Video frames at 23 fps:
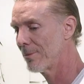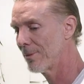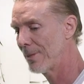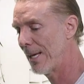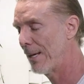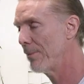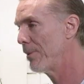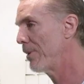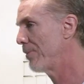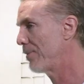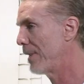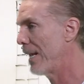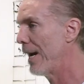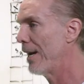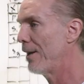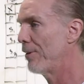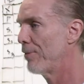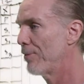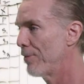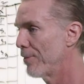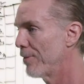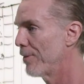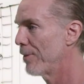game of
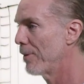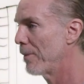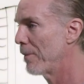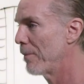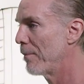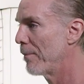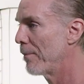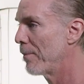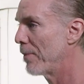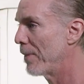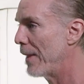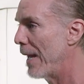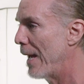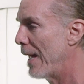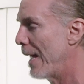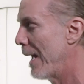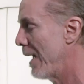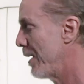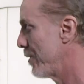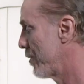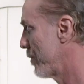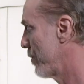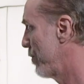life that
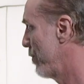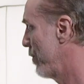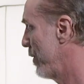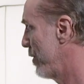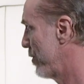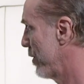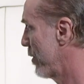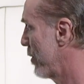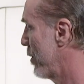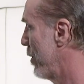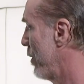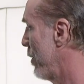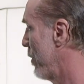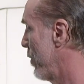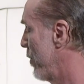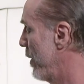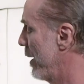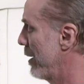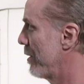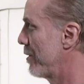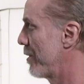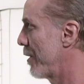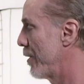has physical
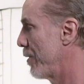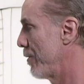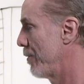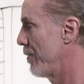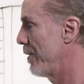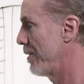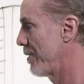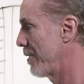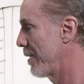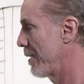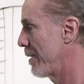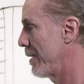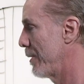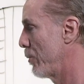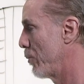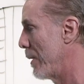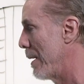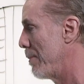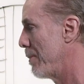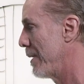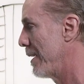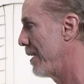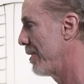things that are physically
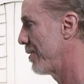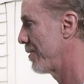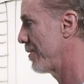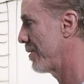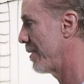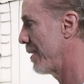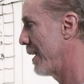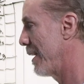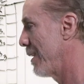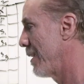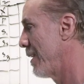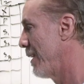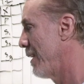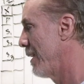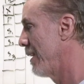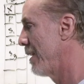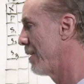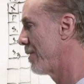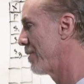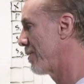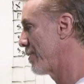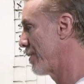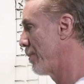reminiscent at
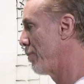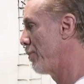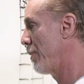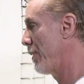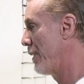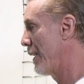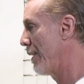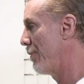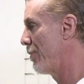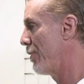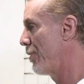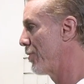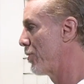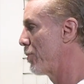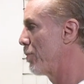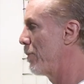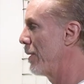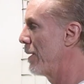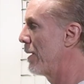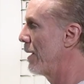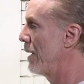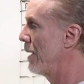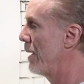simple levels.
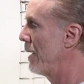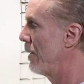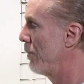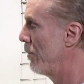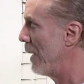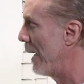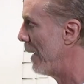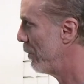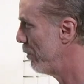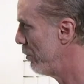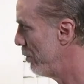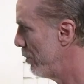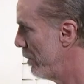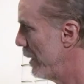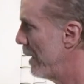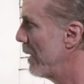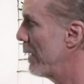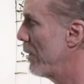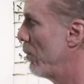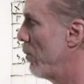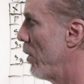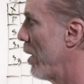But I really